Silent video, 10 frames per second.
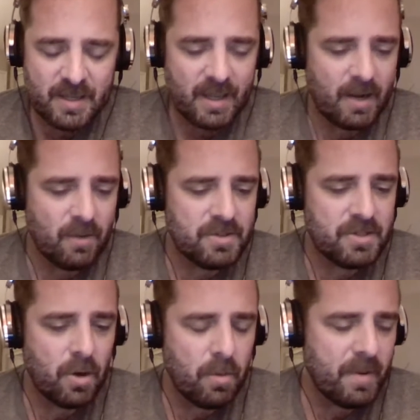and I
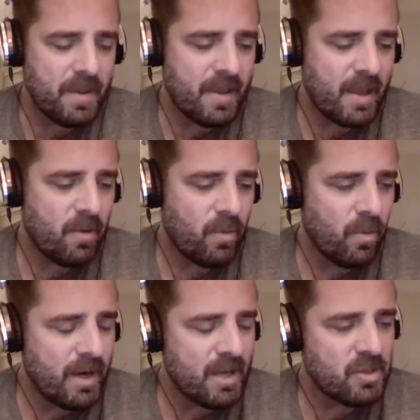was hoping that
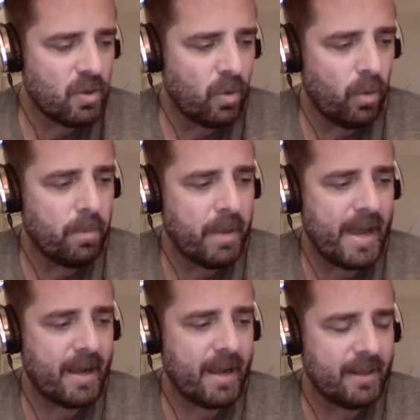we as a whole
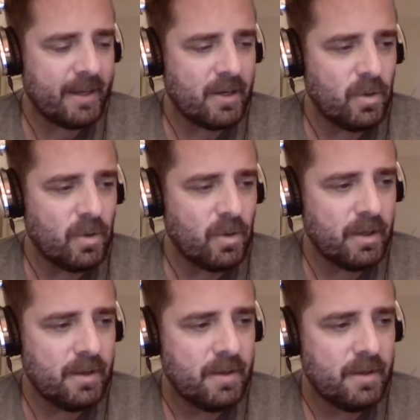pack, like a whole